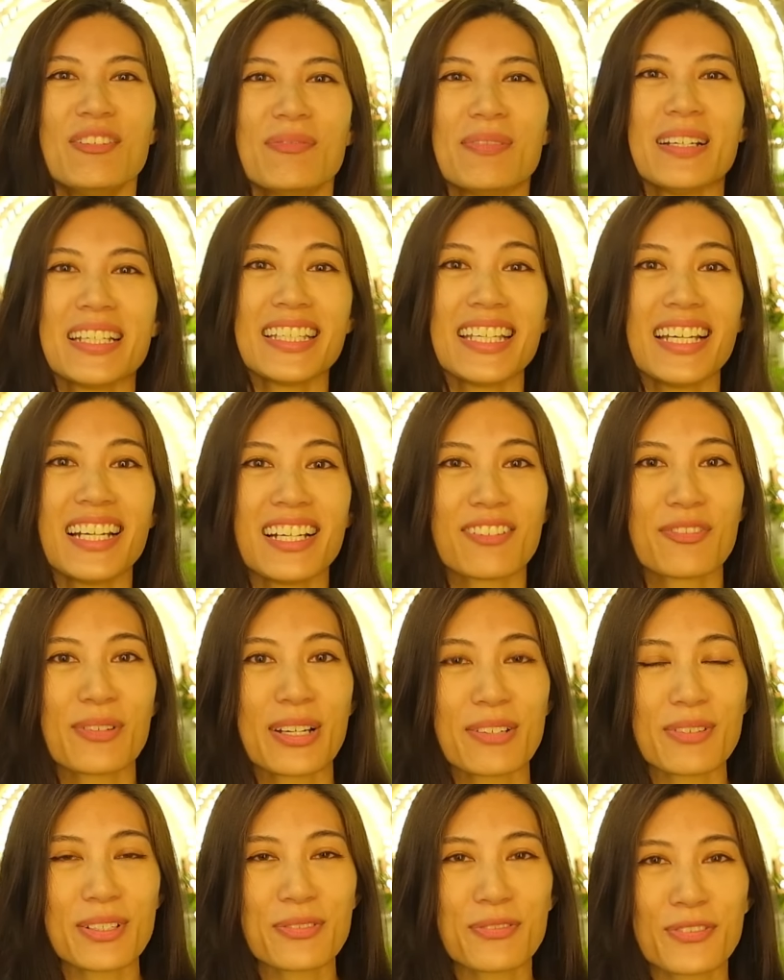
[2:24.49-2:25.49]
But yeah,
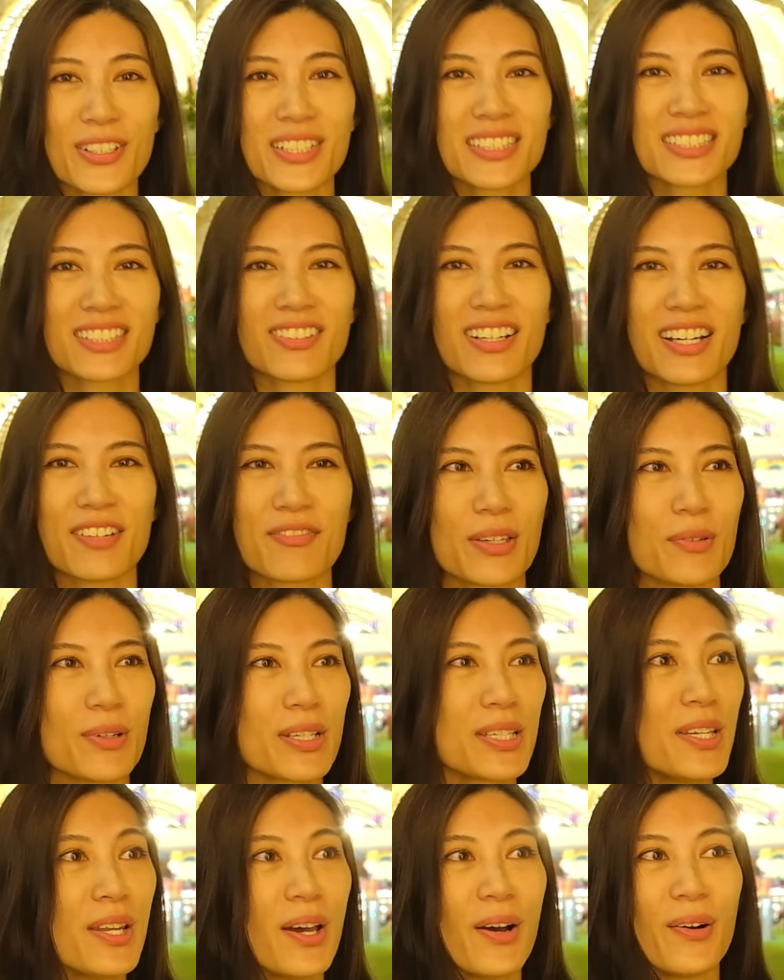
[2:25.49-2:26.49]
when we first arrived there were
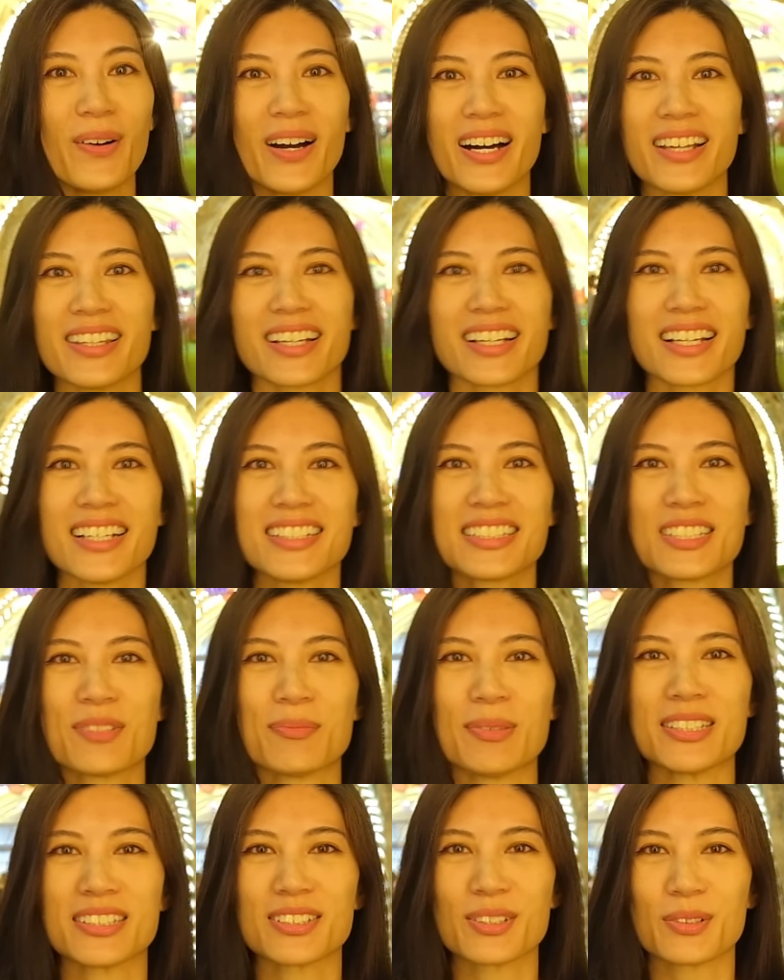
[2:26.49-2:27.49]
no other
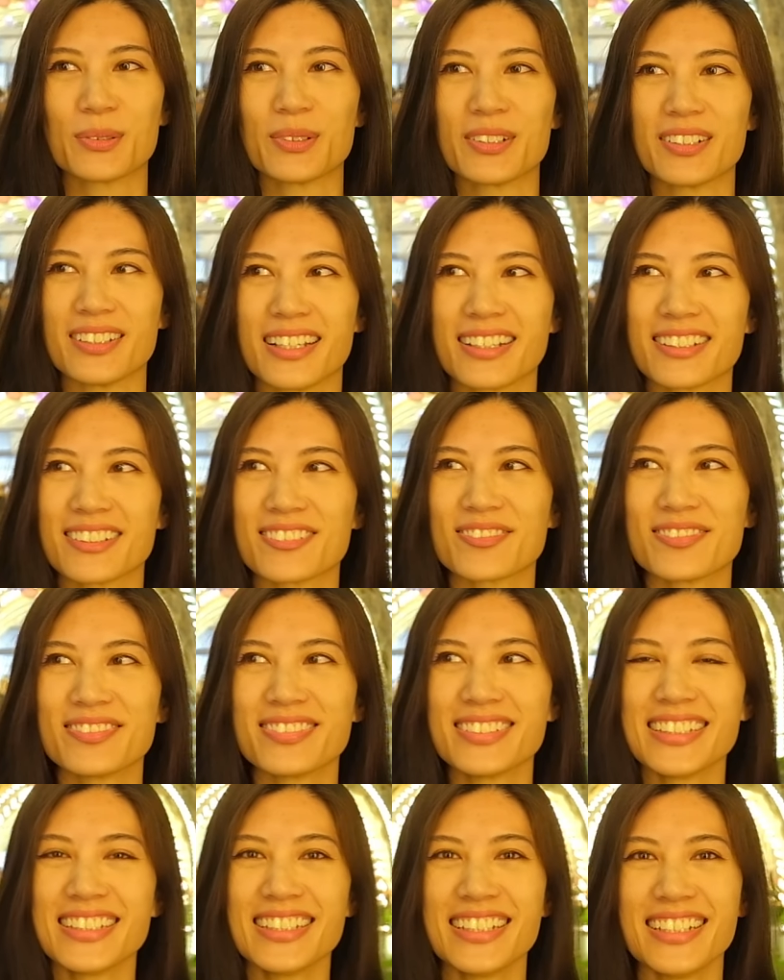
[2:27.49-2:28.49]
customers, so we were like,
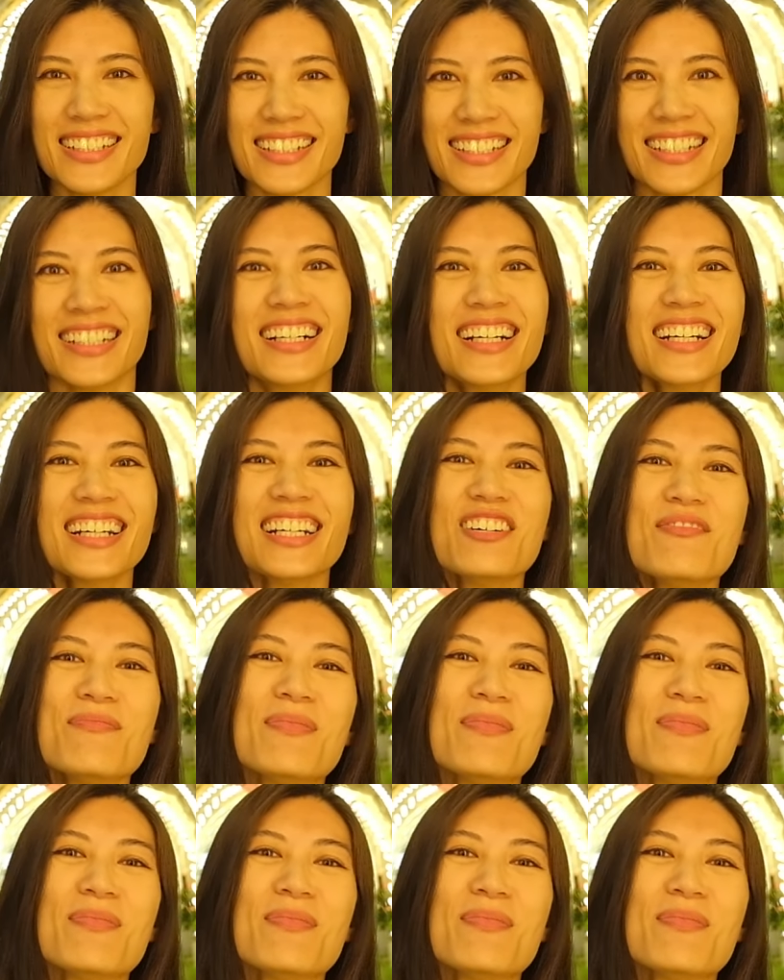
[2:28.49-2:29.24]
yeah.